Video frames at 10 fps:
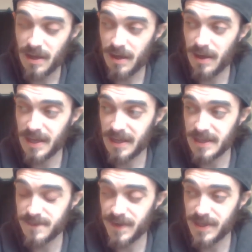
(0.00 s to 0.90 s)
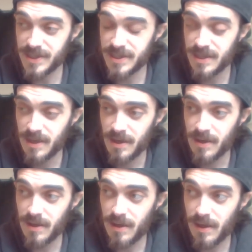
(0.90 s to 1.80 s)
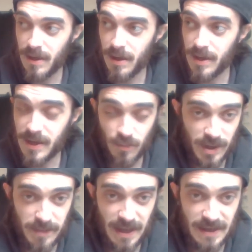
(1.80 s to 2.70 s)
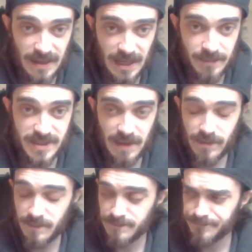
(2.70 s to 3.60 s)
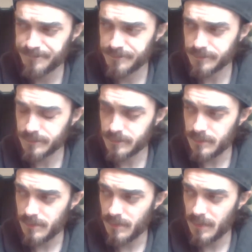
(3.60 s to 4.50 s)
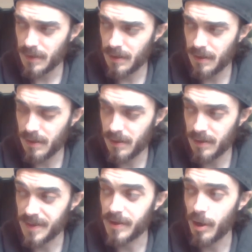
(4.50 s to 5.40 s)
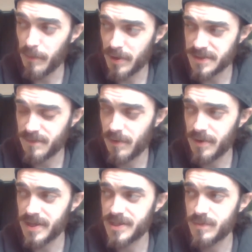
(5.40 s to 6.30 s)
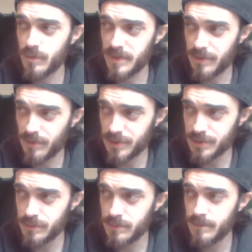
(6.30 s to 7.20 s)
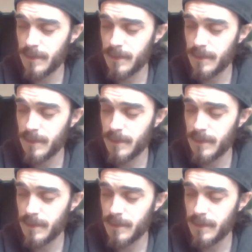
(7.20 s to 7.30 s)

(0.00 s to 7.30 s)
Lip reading: It gets finished in Winnipeg in game seven. I think home ice advantage will be crucial.